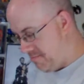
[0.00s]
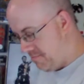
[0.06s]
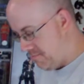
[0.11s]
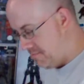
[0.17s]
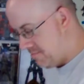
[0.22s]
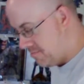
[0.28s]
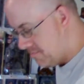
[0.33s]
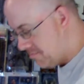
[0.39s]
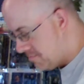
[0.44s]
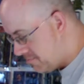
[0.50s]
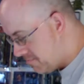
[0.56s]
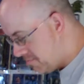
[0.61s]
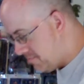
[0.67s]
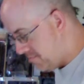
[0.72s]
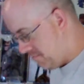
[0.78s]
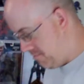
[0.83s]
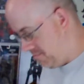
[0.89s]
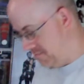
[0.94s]

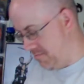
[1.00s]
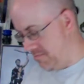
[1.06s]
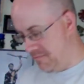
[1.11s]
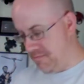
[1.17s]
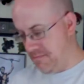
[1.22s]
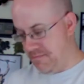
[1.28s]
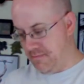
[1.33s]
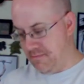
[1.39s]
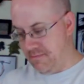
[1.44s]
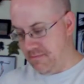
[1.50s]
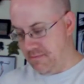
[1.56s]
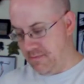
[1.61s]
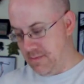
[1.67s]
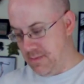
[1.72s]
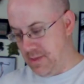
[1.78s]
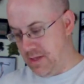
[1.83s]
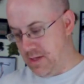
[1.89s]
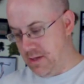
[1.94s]

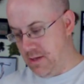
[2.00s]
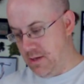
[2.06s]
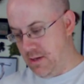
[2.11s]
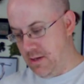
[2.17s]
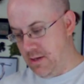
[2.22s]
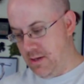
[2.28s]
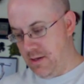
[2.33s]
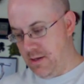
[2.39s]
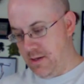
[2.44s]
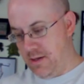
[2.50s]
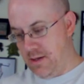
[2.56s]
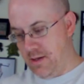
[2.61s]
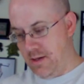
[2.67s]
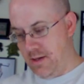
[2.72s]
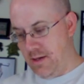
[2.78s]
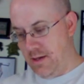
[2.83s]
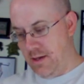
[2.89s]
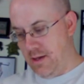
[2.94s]

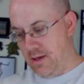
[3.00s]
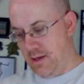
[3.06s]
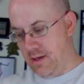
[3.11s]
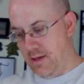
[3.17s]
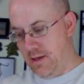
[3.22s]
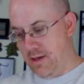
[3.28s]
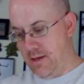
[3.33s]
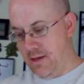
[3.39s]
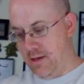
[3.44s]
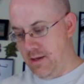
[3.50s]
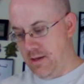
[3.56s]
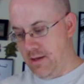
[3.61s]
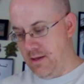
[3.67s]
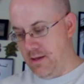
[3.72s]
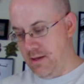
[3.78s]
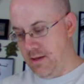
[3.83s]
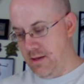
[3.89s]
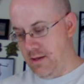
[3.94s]

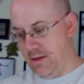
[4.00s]
Nobody speaks.